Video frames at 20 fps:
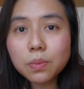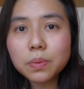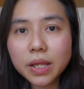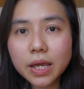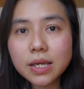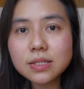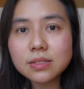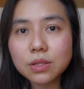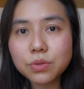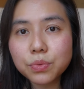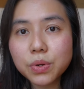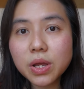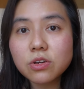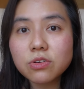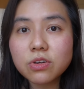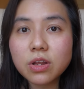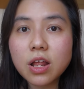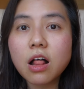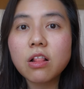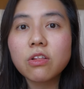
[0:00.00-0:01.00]
place a
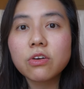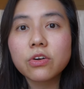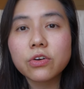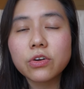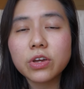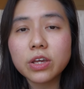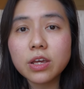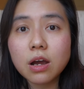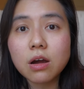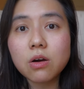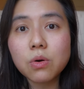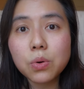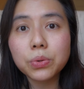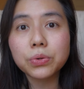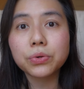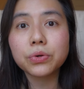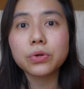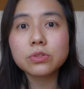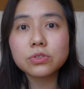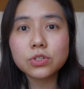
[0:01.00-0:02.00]
$300 ER
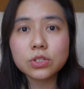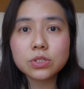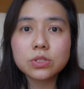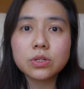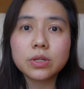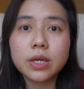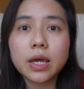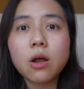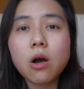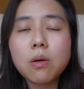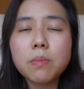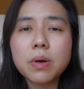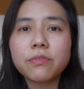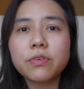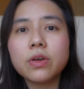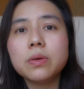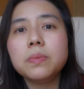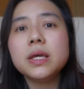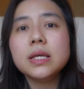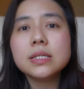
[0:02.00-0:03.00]
order just to get all my
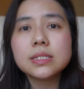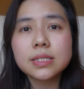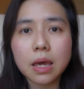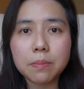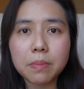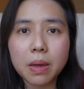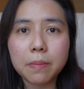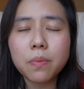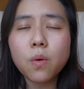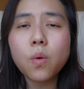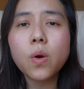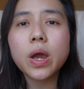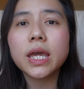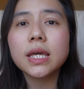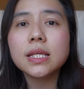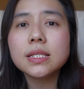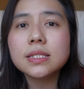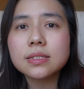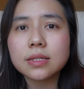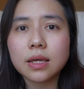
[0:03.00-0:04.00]
freebies, get my
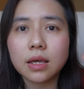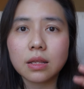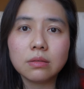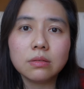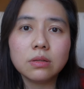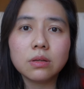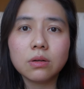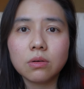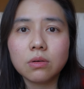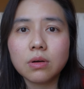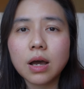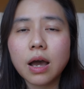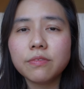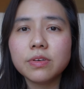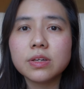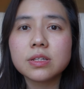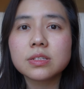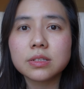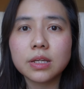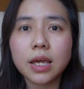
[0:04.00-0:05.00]
points, and,
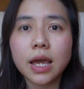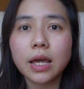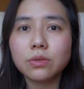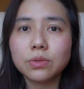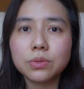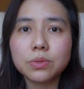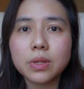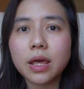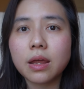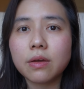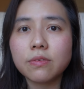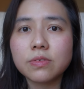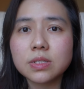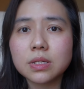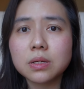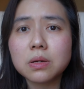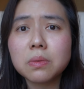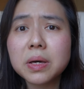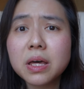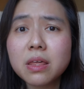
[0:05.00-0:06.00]
obviously I do that every
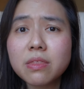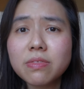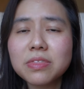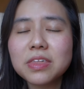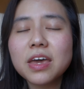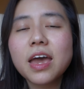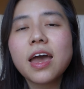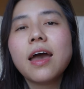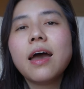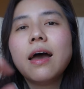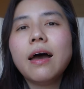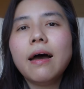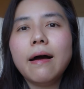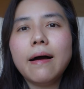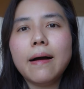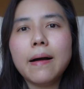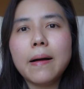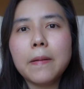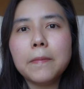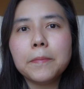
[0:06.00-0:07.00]
single month.
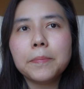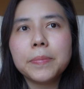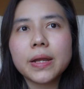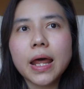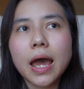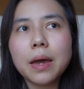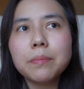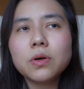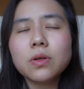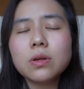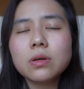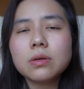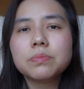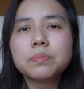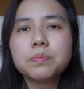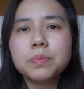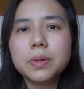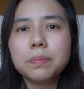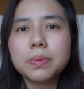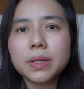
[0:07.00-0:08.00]
But I'm going to
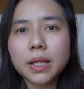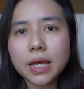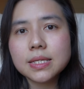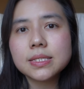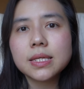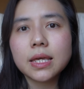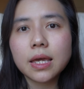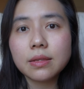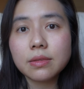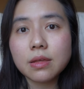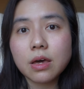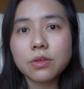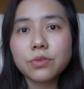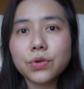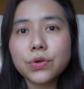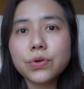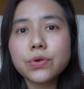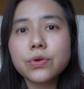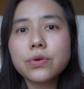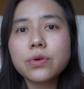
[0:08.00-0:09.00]
be placing
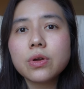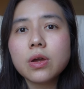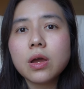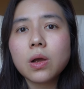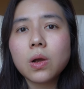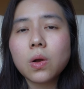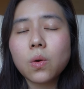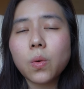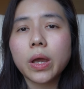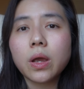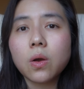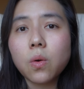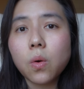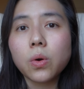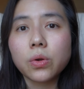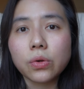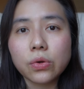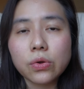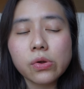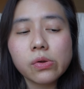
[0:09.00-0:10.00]
another quick
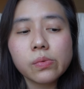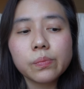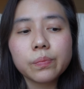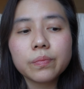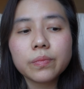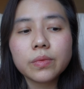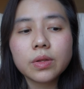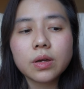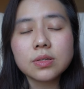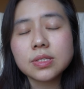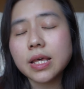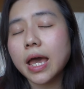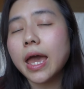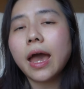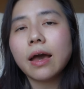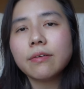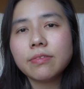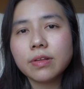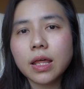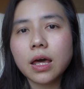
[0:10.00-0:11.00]
order because I
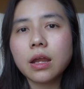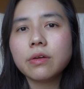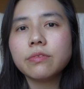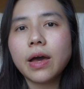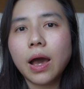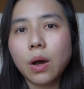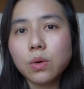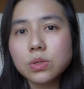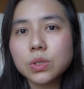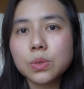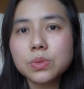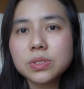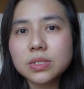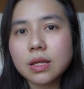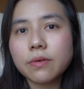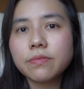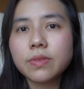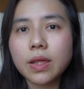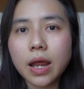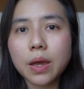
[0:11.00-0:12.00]
have a lot of household
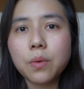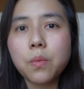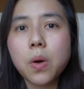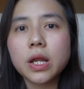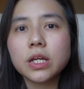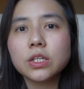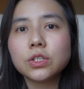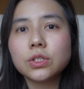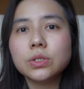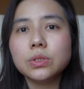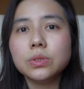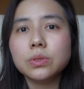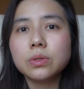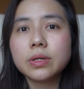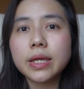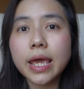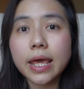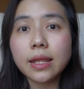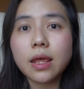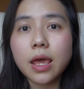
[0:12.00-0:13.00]
stuff that I wanted to
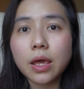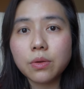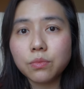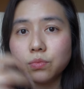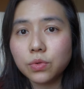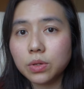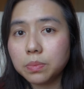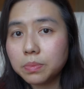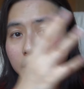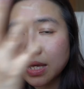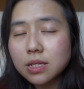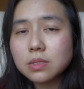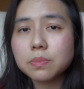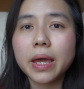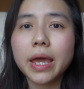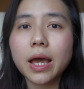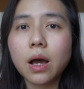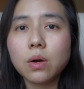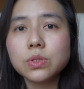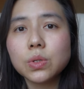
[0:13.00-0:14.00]
get and replace
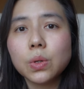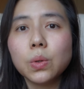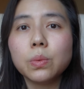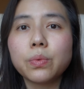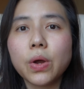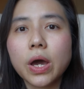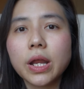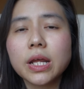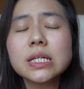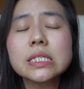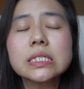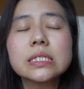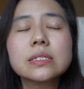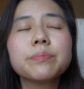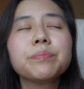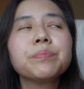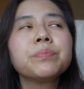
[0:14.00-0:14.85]
my household products.